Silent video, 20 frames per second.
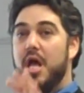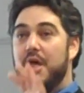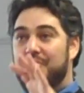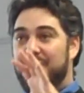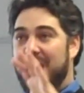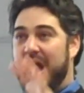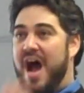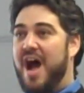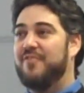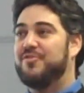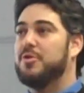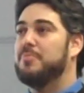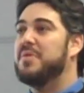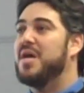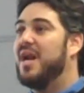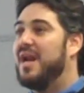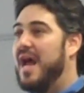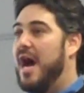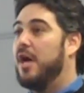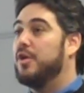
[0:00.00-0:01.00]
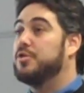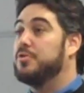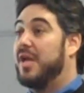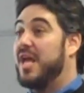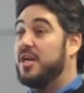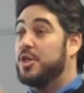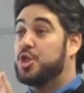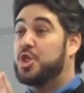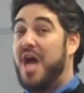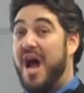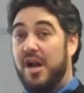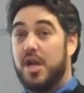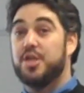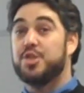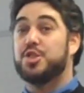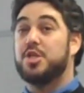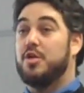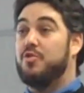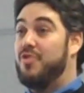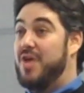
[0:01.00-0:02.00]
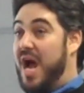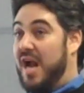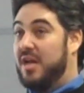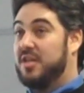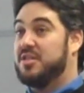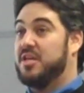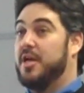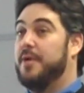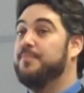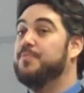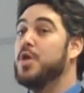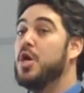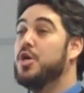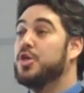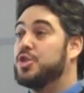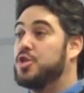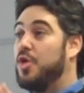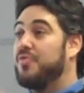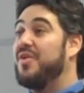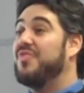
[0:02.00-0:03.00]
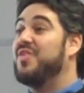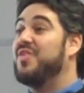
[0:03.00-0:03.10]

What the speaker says: They have to be allowed to get challenged in reality so